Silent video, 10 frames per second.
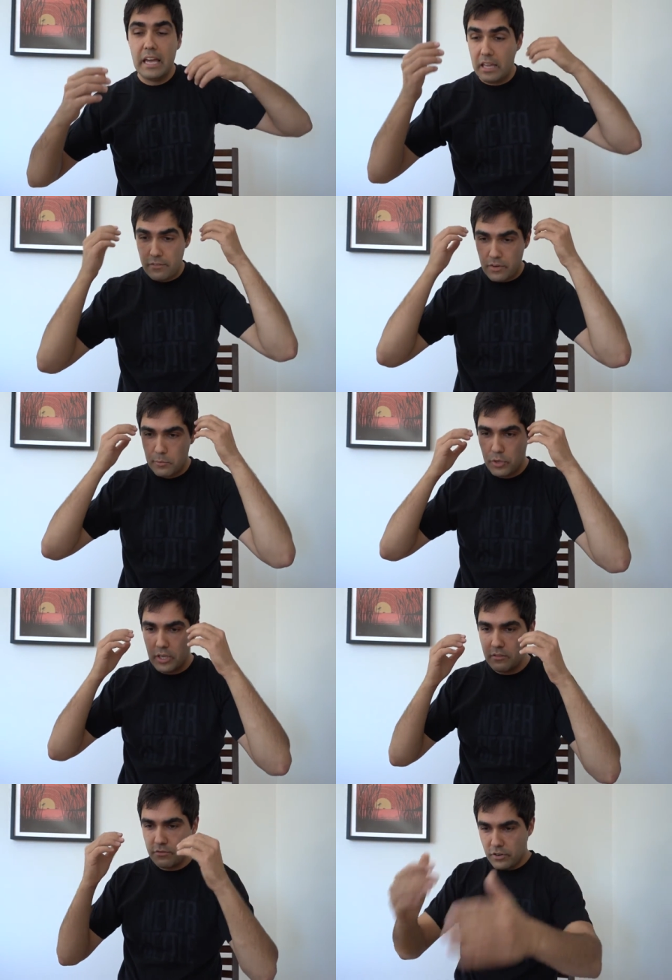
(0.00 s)
And if I'm looking
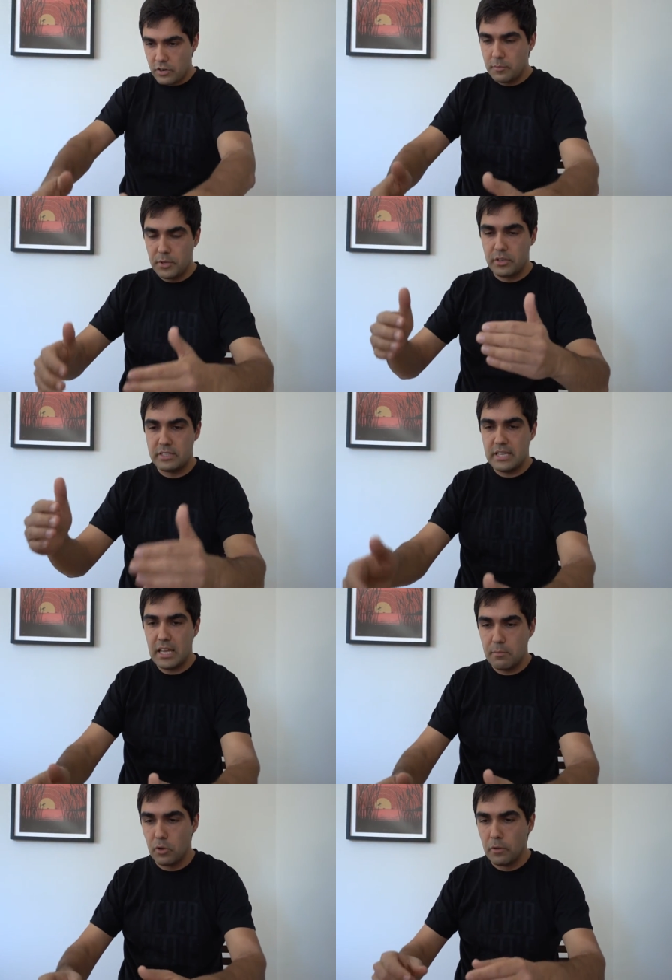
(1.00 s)
in front of me on a
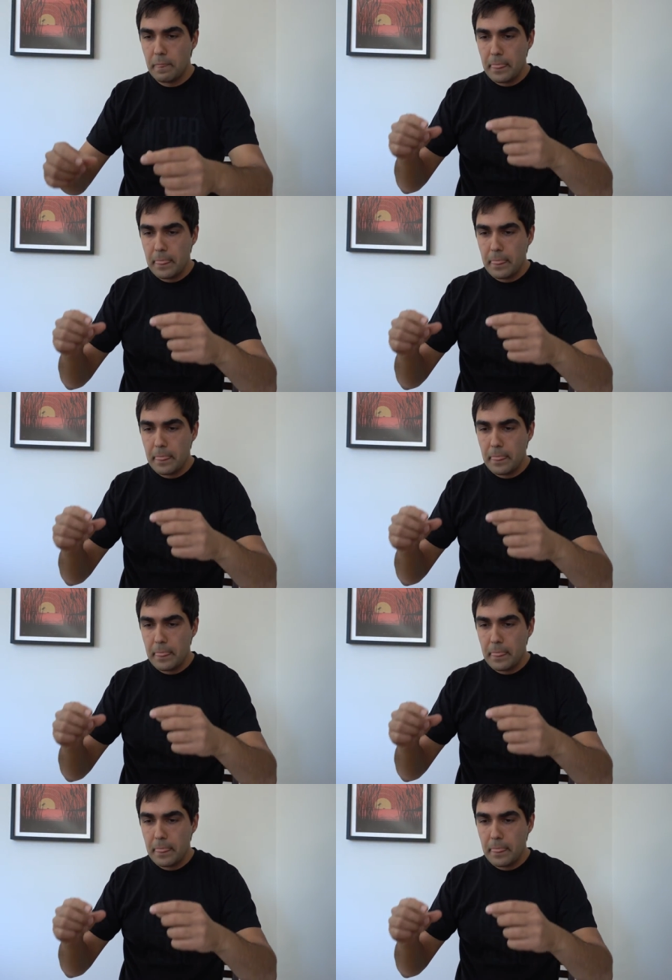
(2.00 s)
table,